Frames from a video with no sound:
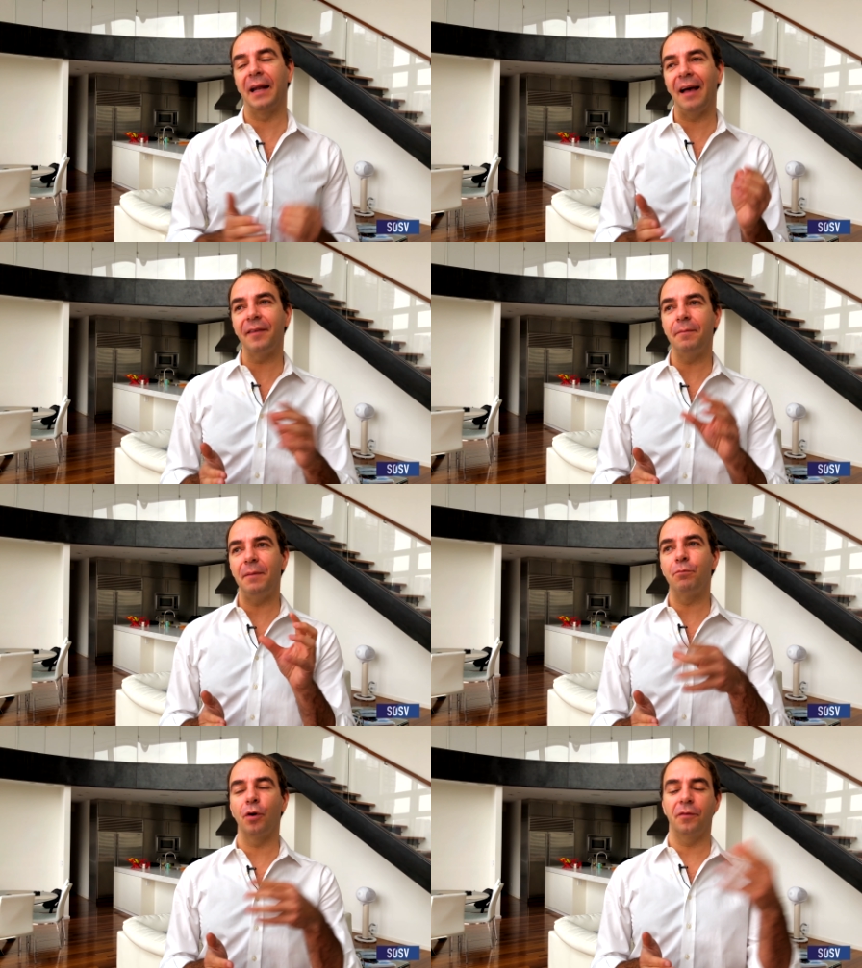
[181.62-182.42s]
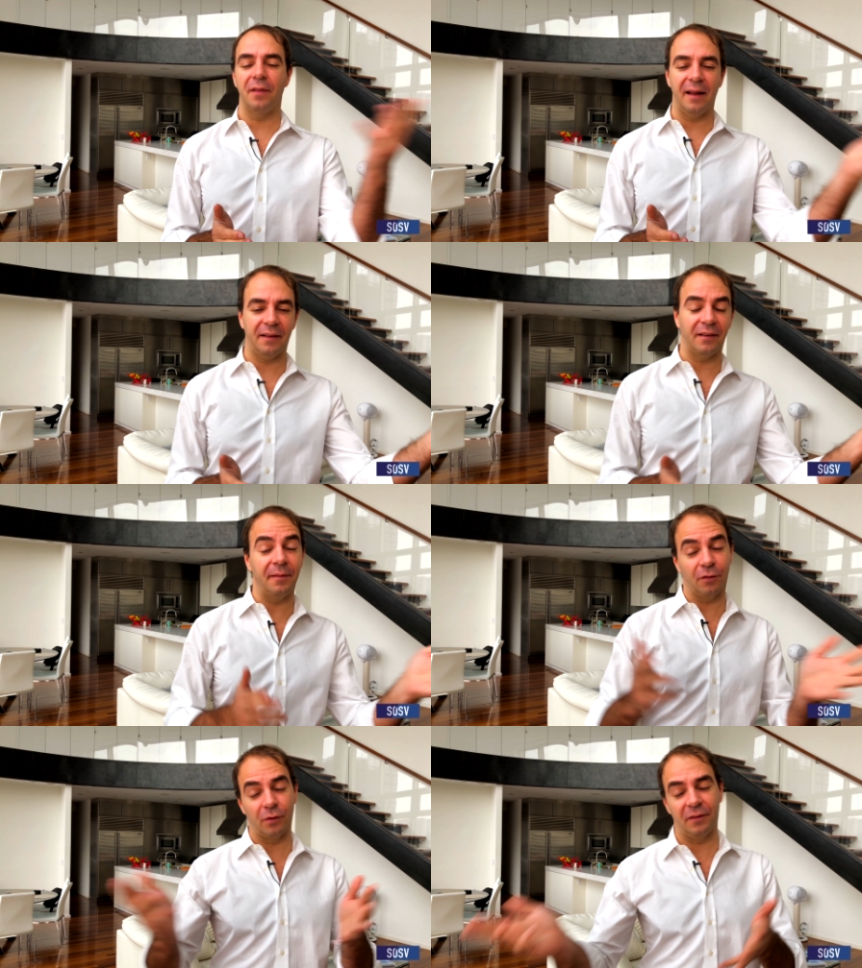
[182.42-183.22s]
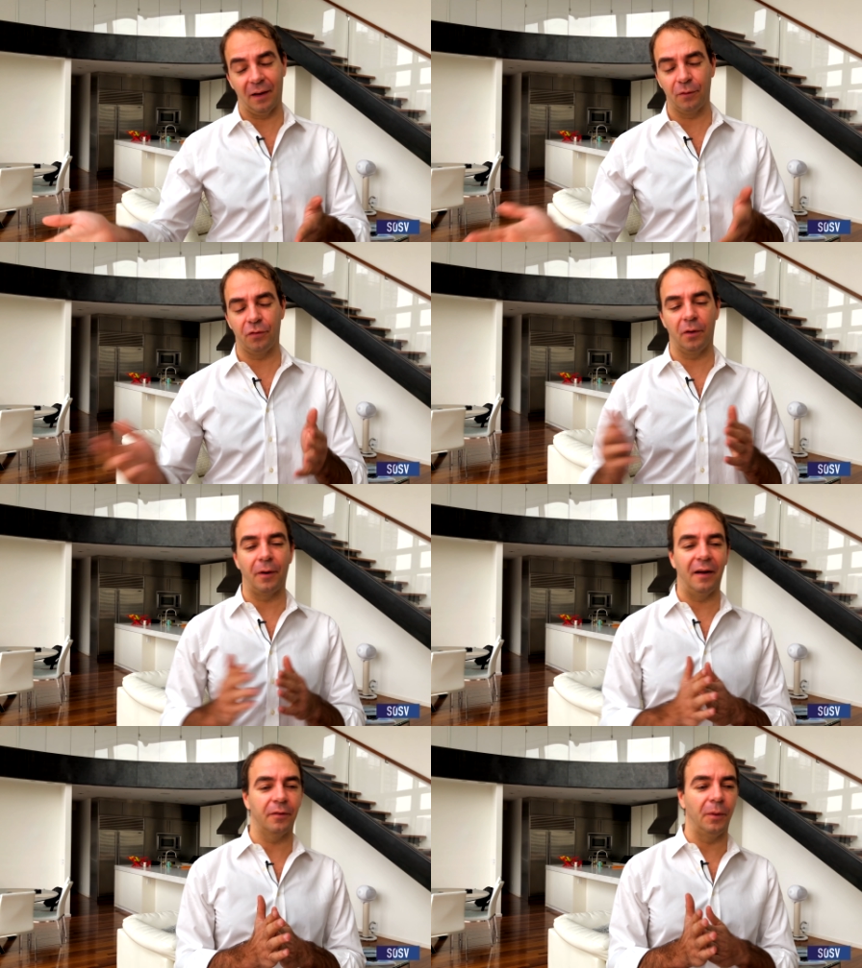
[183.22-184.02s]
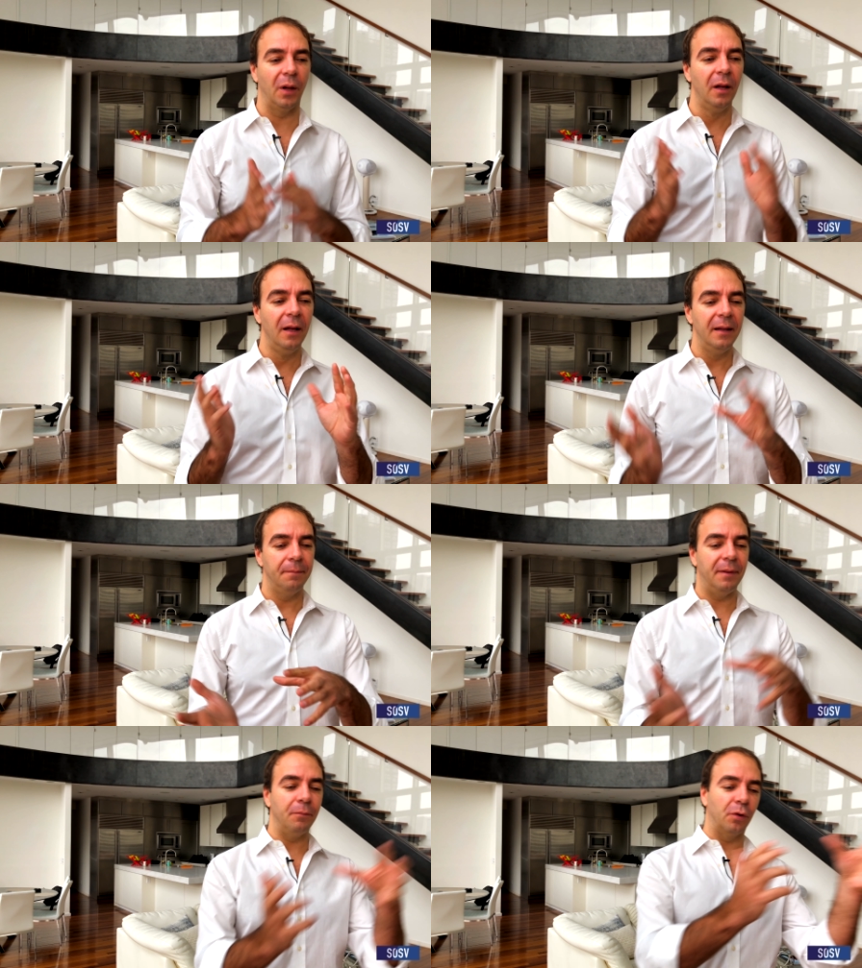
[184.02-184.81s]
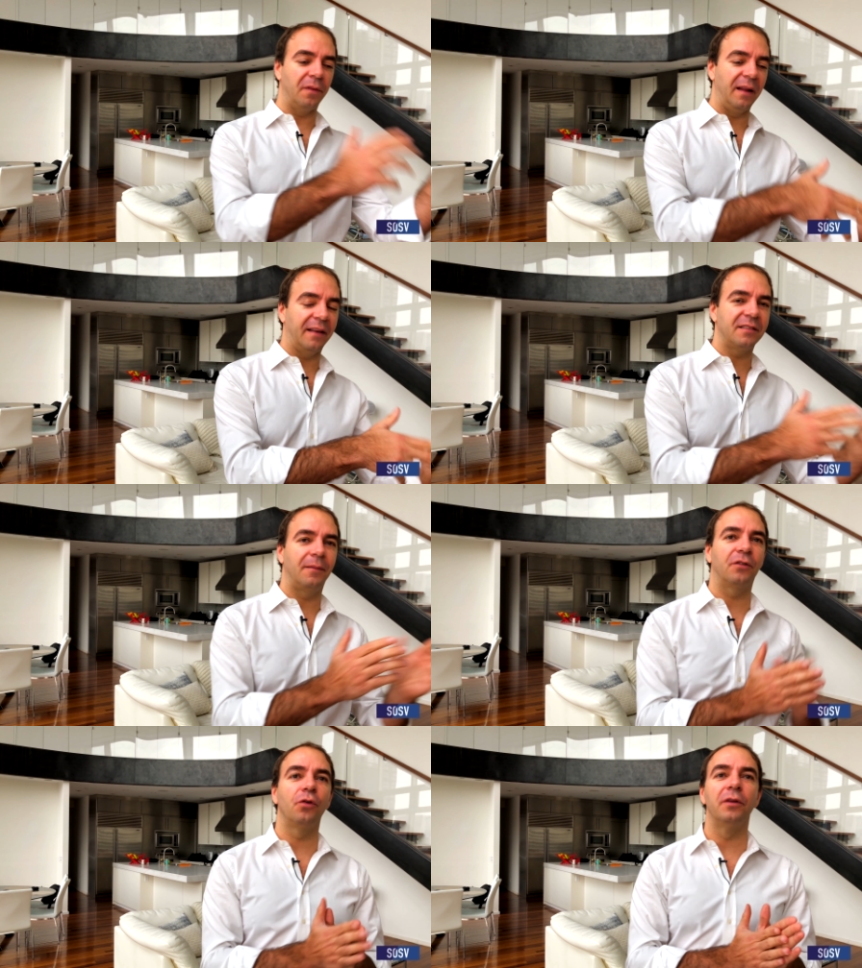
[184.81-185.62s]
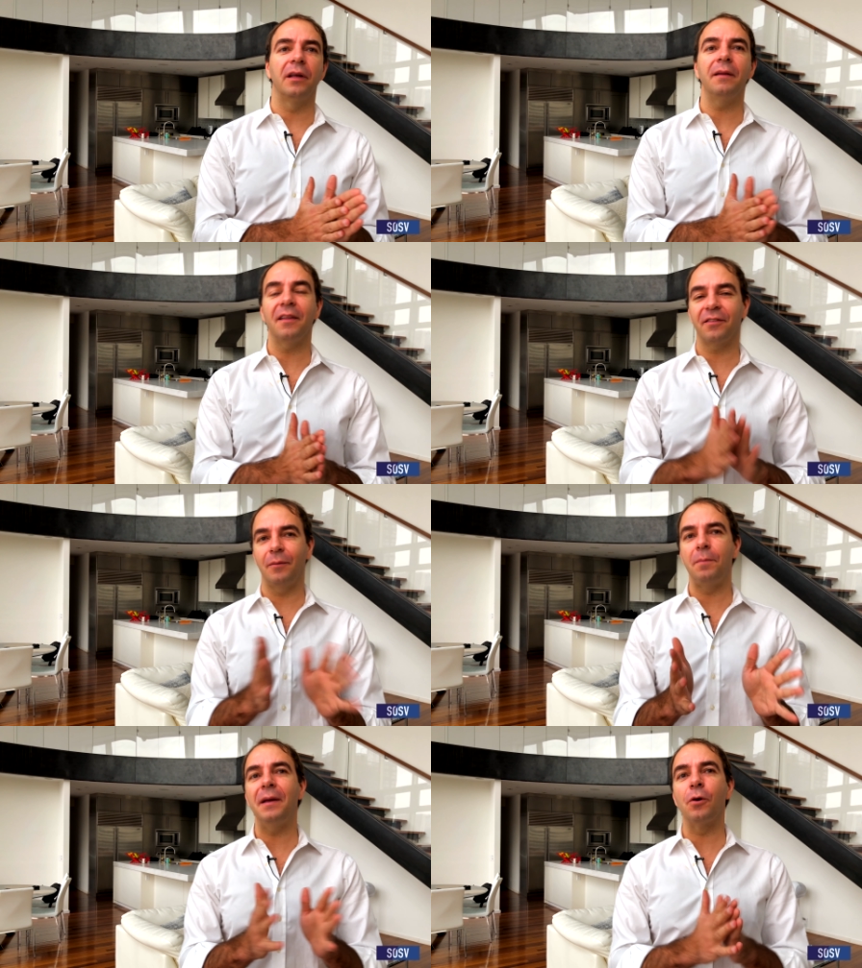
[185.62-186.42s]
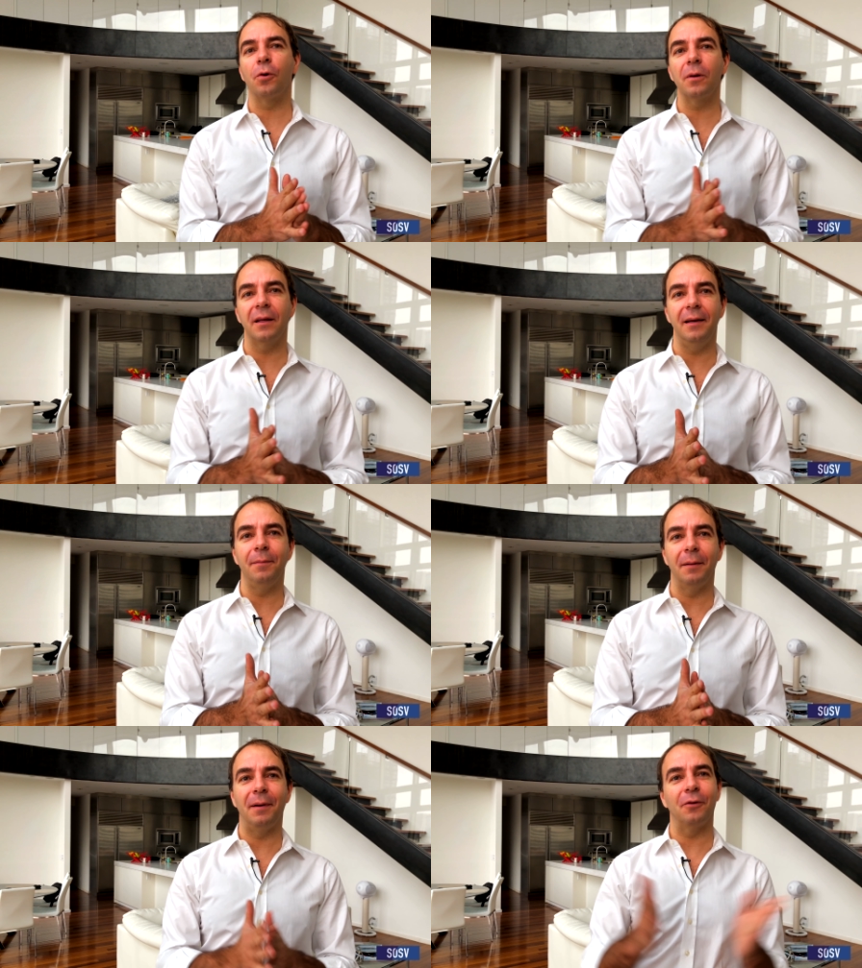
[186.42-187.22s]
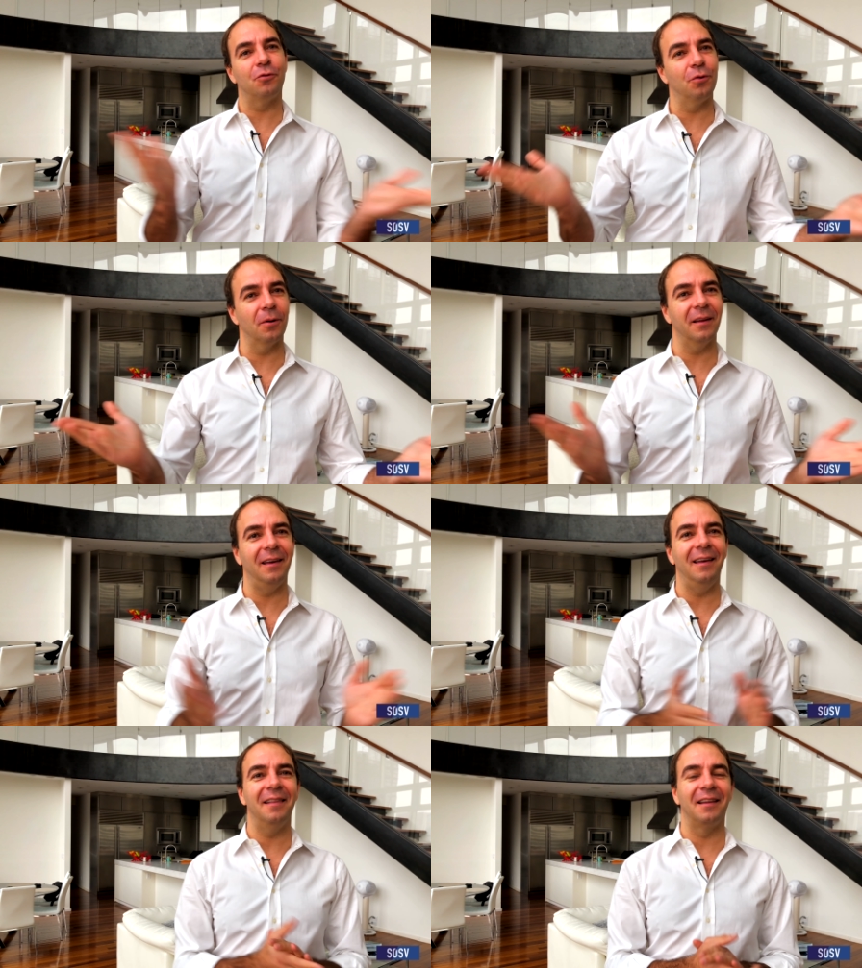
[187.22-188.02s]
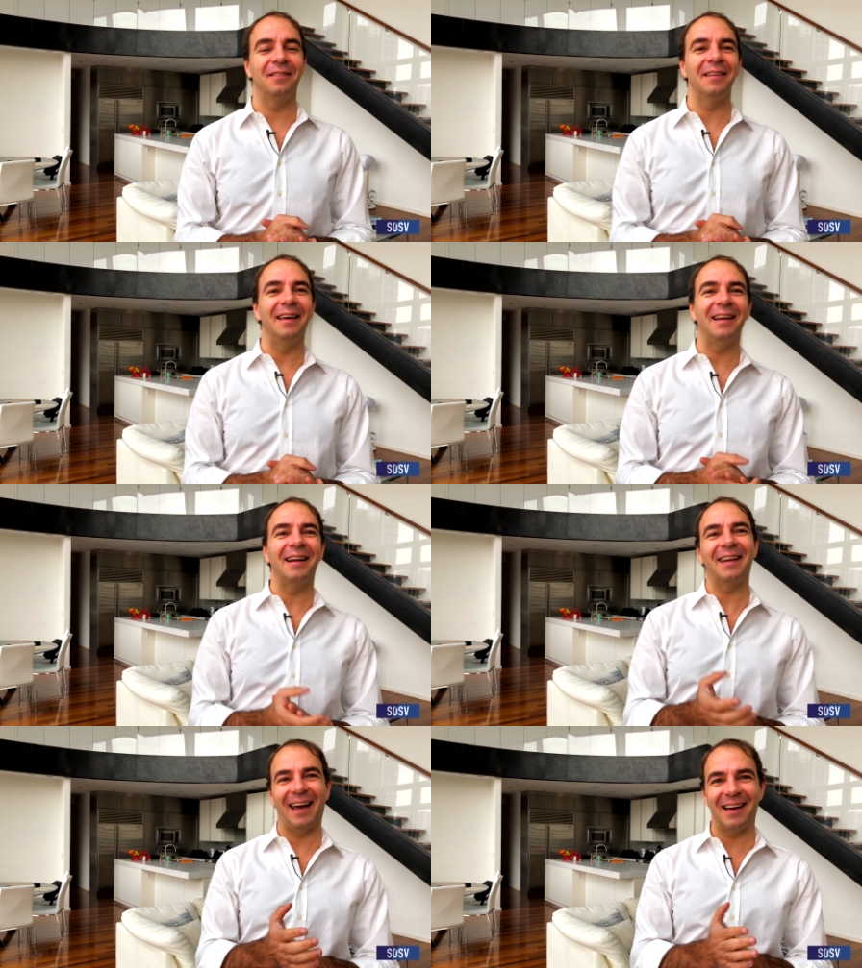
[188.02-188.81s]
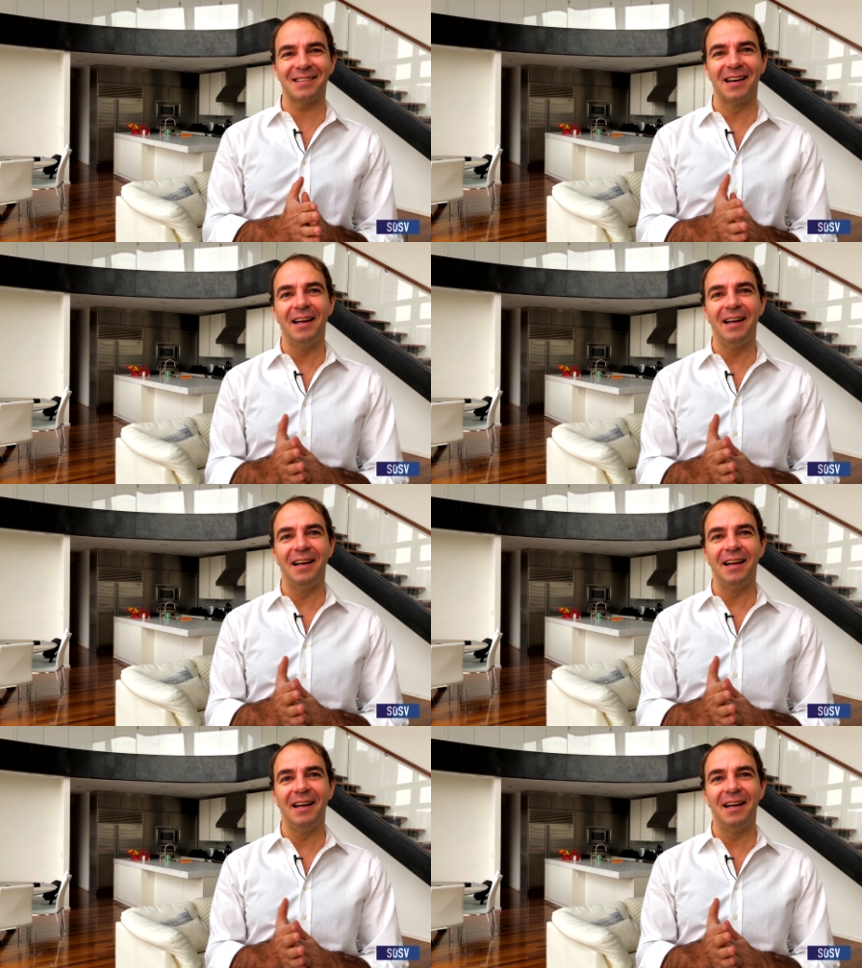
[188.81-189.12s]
And having been burned from the last, and this one time was very profitable, been burned the last time I sold it, this time a bit early, but better too early than too late, and in cash,